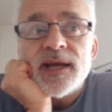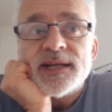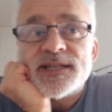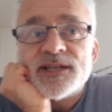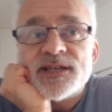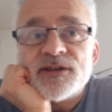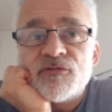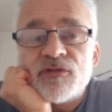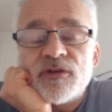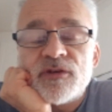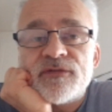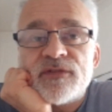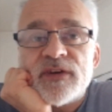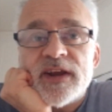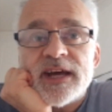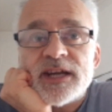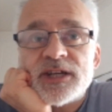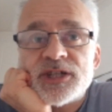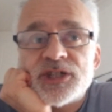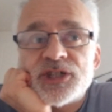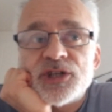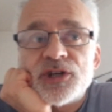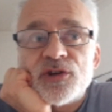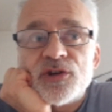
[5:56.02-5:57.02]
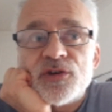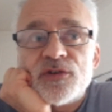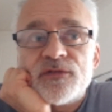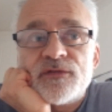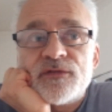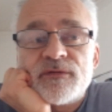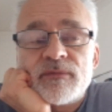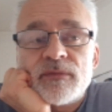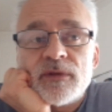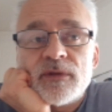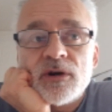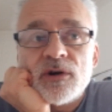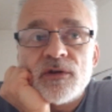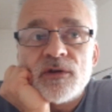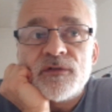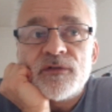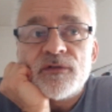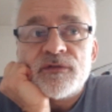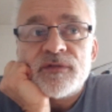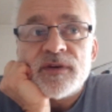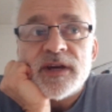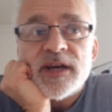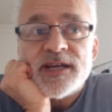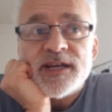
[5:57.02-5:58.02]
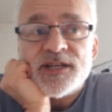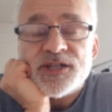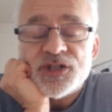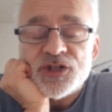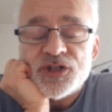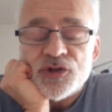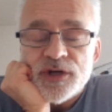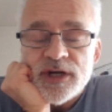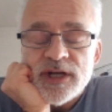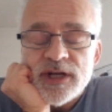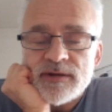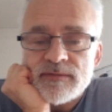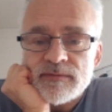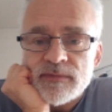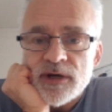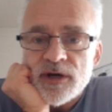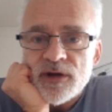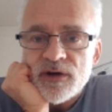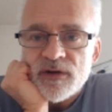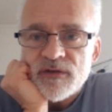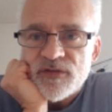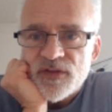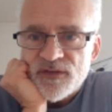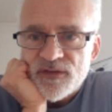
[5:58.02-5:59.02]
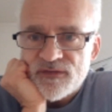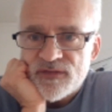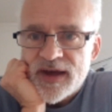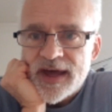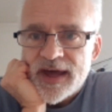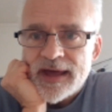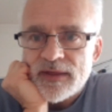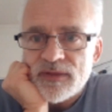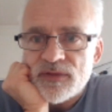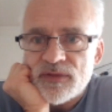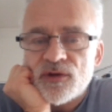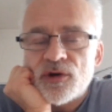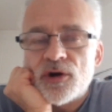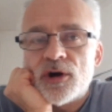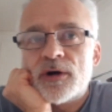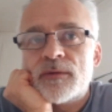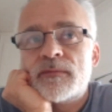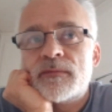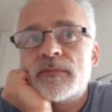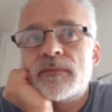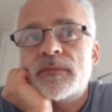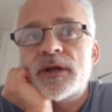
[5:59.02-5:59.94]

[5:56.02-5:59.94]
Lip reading: a reflection of history and of the fact that